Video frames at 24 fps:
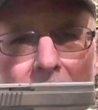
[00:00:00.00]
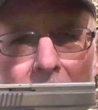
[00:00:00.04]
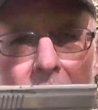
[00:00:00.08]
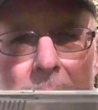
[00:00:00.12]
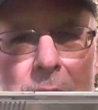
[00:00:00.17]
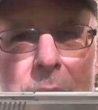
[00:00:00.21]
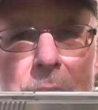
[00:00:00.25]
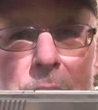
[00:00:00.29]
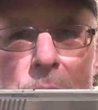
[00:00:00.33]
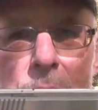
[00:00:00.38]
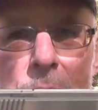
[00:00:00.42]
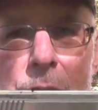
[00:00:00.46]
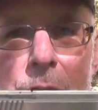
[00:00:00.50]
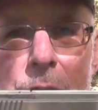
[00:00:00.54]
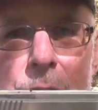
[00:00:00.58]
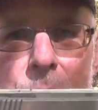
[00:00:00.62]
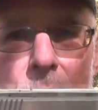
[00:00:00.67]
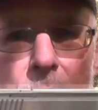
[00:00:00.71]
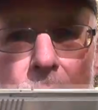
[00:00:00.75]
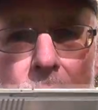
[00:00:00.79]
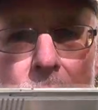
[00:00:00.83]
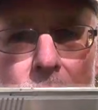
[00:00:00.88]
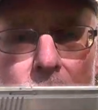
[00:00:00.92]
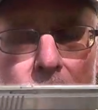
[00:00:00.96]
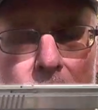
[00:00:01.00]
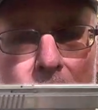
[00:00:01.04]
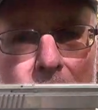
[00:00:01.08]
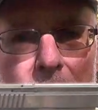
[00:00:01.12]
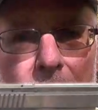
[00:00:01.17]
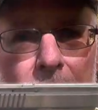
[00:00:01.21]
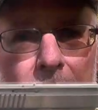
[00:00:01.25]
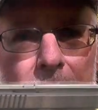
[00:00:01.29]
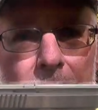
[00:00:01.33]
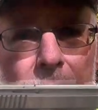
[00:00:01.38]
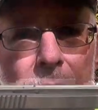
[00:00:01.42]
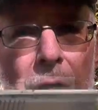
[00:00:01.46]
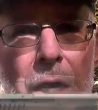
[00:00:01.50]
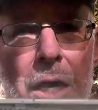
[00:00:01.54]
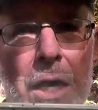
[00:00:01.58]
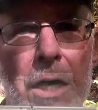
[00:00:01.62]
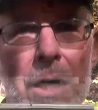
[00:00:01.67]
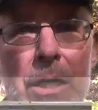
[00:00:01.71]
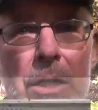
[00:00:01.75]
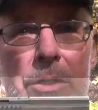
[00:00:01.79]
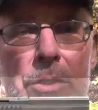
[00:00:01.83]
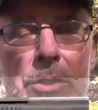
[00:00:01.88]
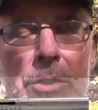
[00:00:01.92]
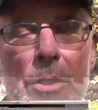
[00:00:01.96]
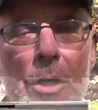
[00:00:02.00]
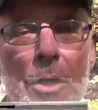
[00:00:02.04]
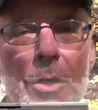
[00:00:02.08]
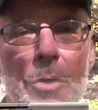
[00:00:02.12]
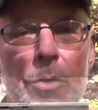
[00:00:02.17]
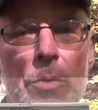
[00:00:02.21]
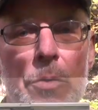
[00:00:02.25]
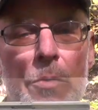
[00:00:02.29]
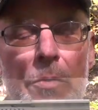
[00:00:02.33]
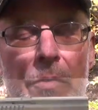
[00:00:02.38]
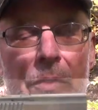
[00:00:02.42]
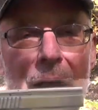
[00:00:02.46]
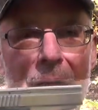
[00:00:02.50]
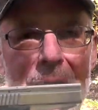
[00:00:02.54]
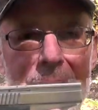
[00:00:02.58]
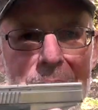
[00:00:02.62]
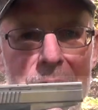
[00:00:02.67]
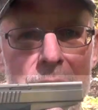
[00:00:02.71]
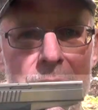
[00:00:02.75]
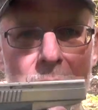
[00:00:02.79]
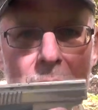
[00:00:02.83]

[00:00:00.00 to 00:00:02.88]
at least 2 years ago. So that's